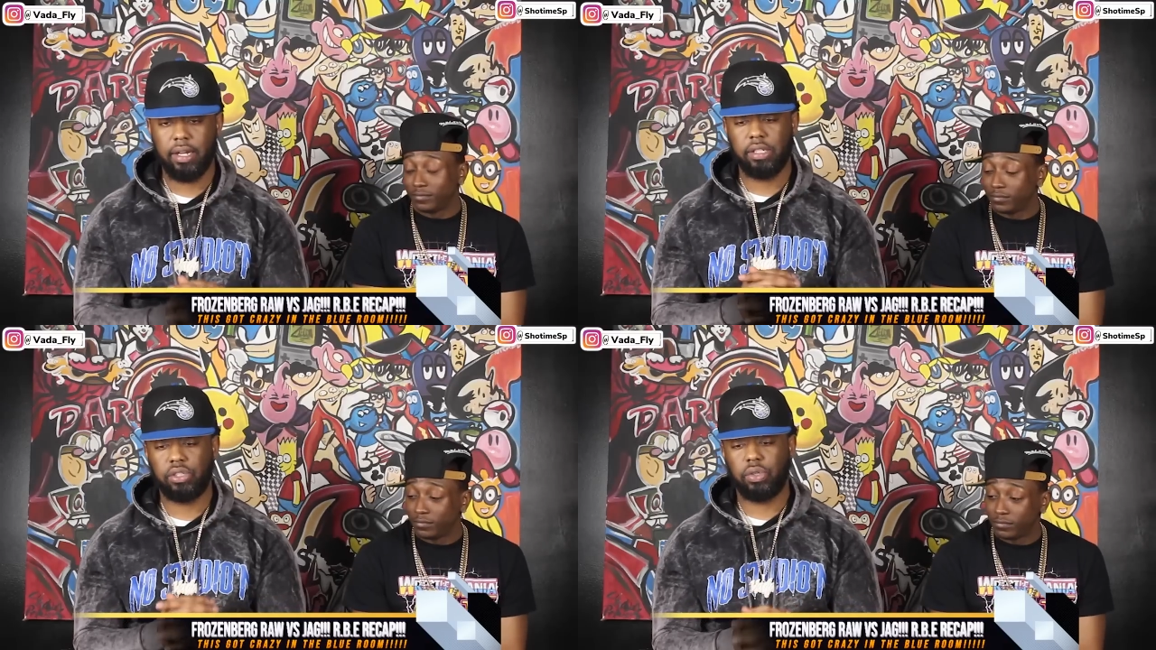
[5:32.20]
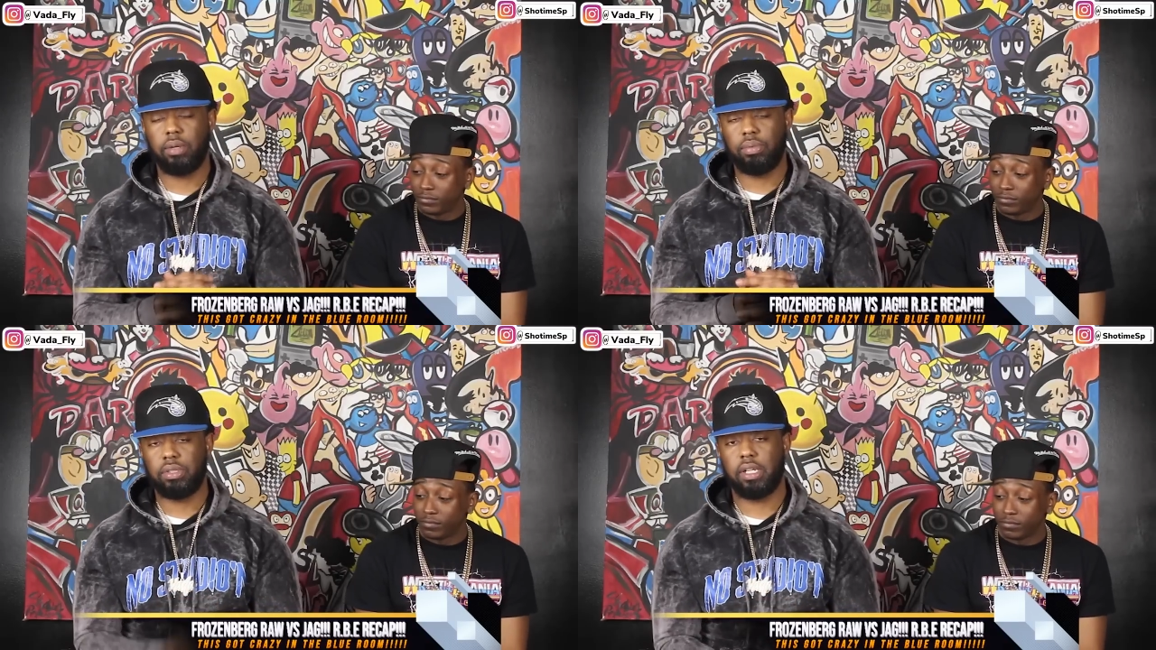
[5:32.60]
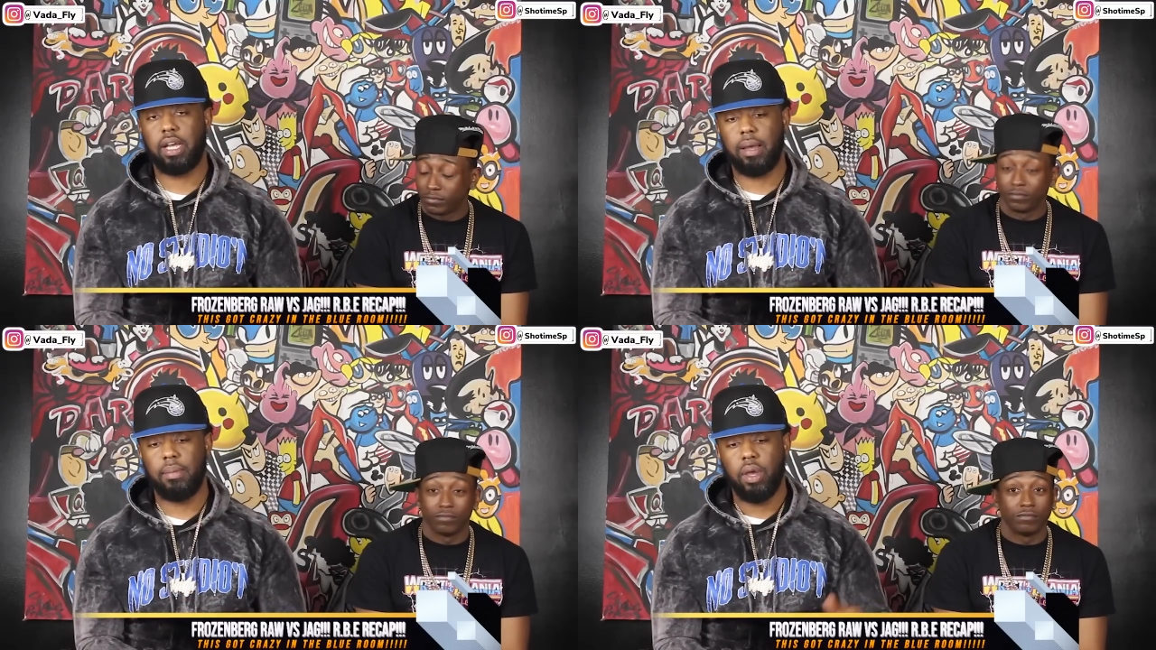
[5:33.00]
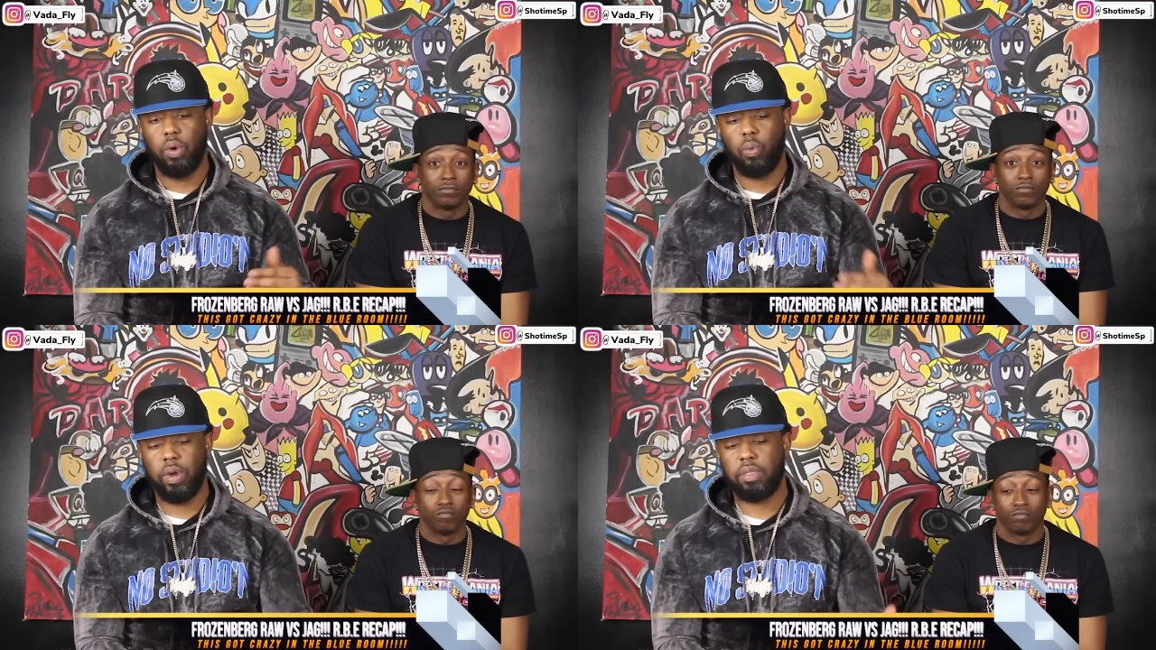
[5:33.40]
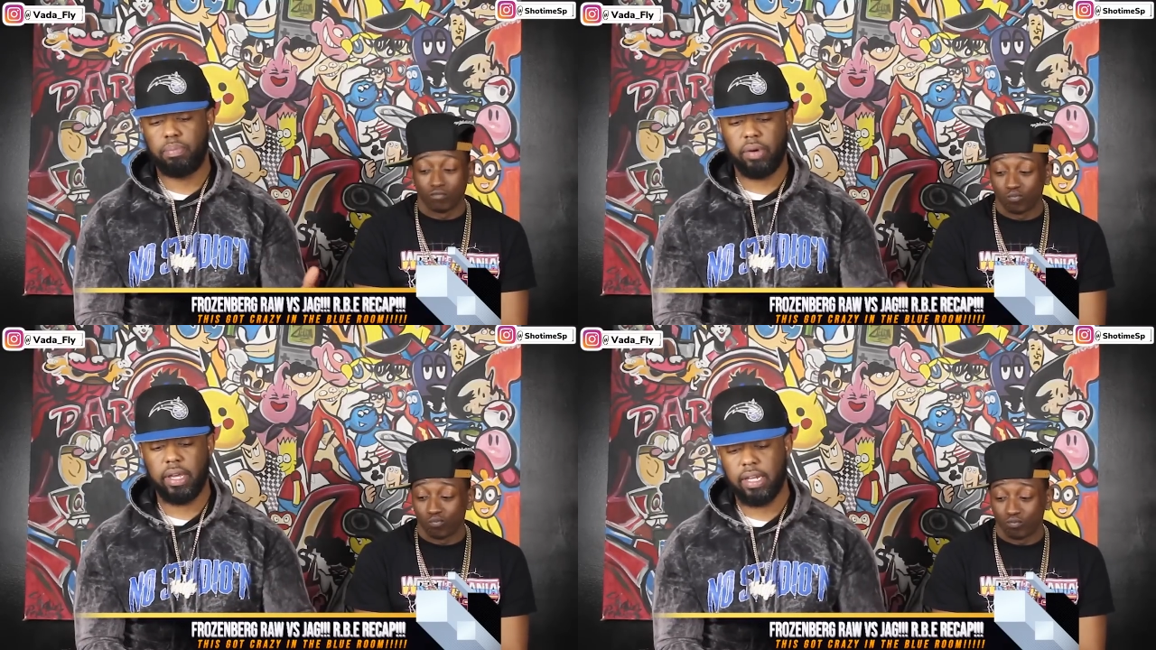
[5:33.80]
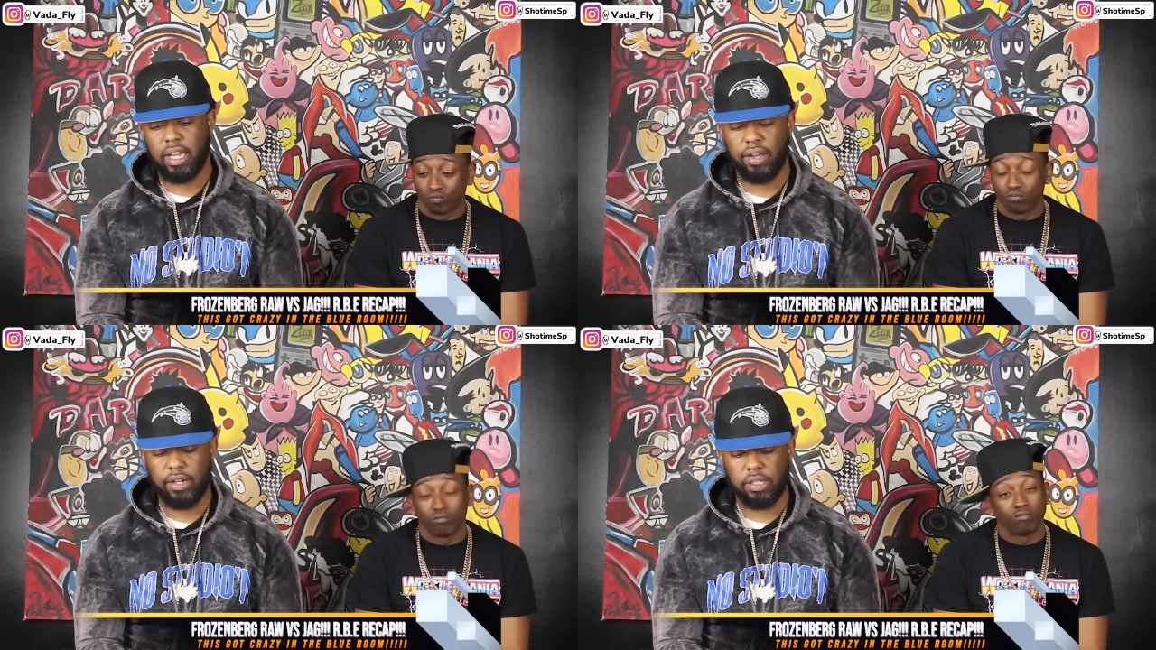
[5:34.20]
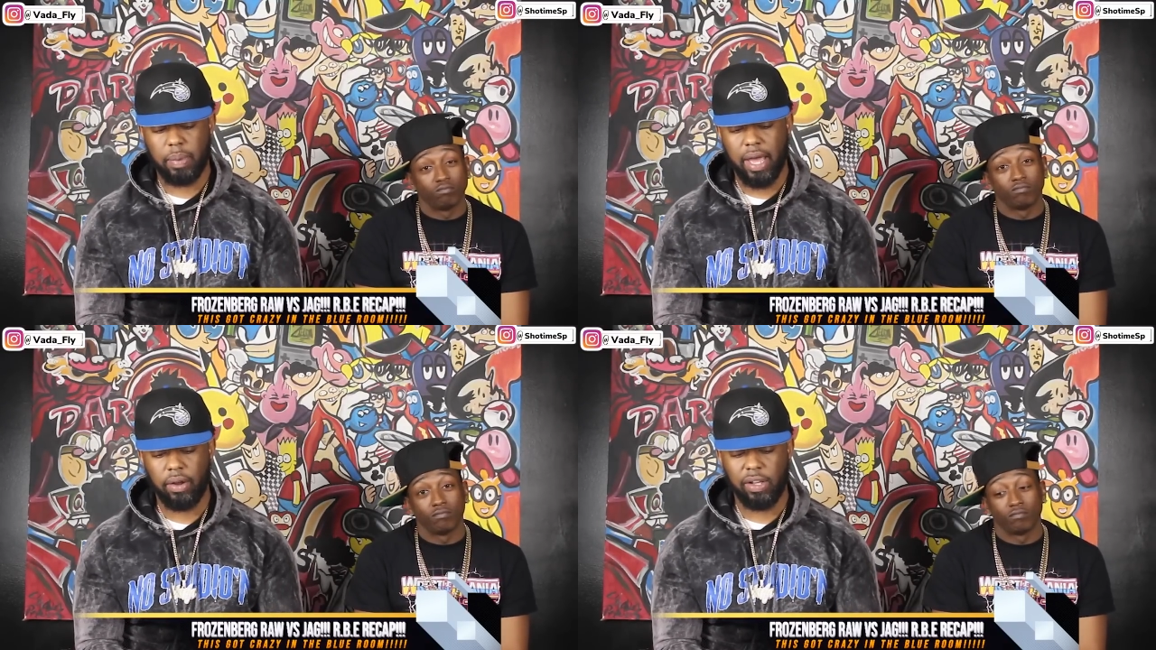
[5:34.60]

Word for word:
Speaker 1: an enjoyable time mm-hmm. with breaking down this battle.